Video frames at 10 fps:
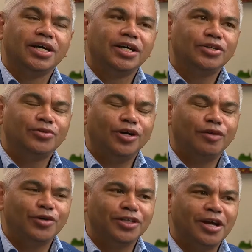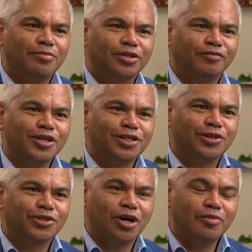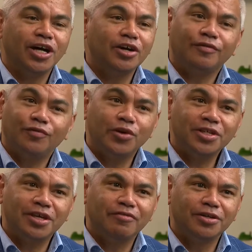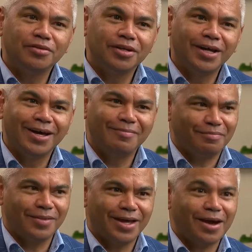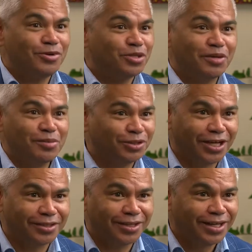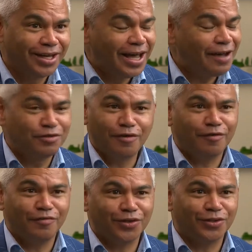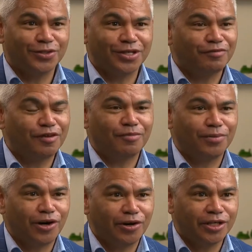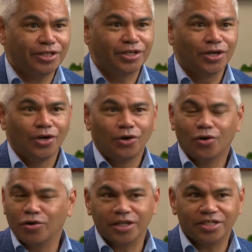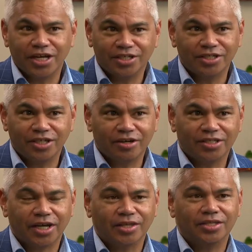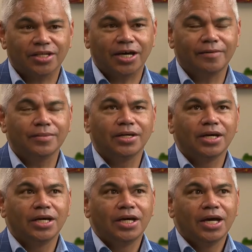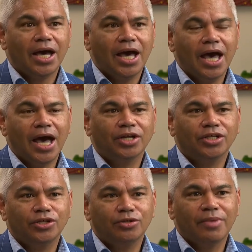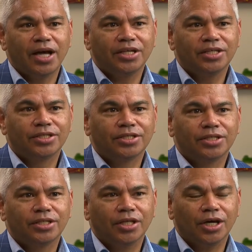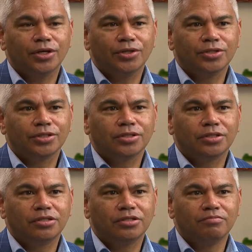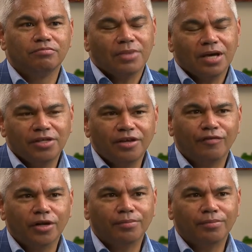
You and I have worked in Aboriginal affairs a long time. We know that 47 Aboriginal people don't have different views, have different priorities. Organisations are exactly the same. How do you manage those maybe differing